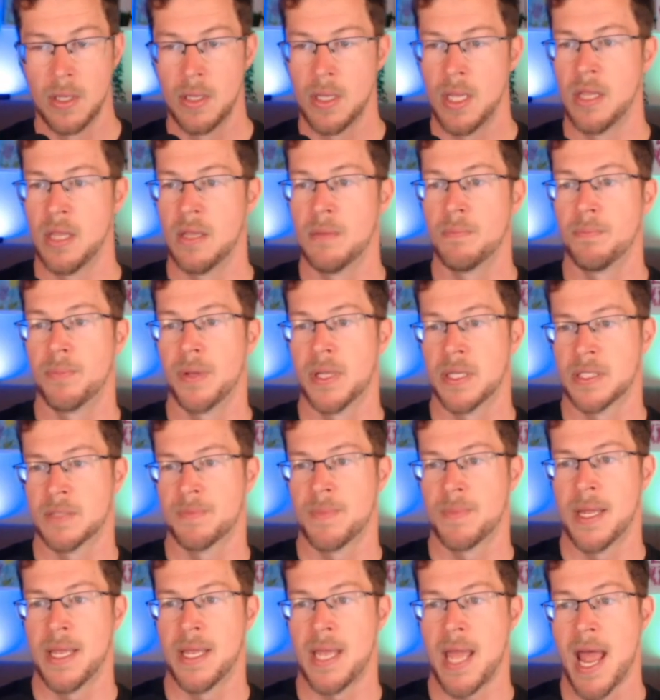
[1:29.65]
and then plus
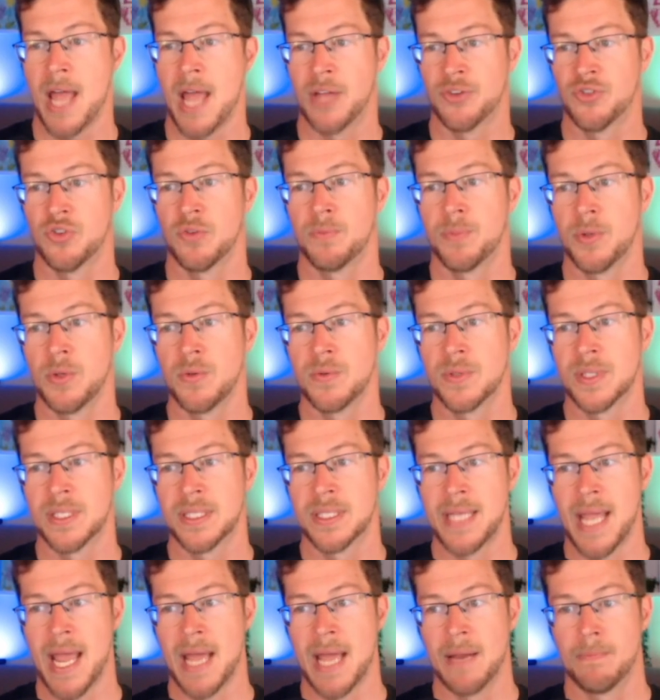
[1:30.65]
my attribute
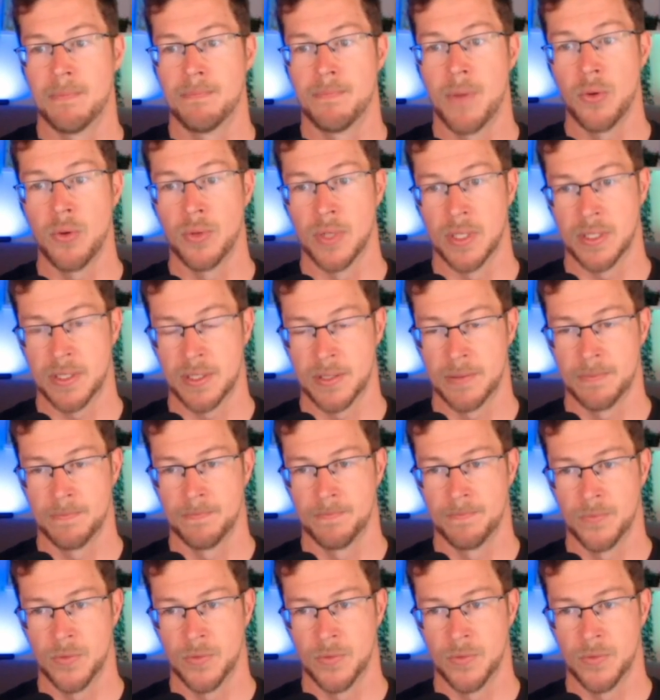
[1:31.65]
stat bonus.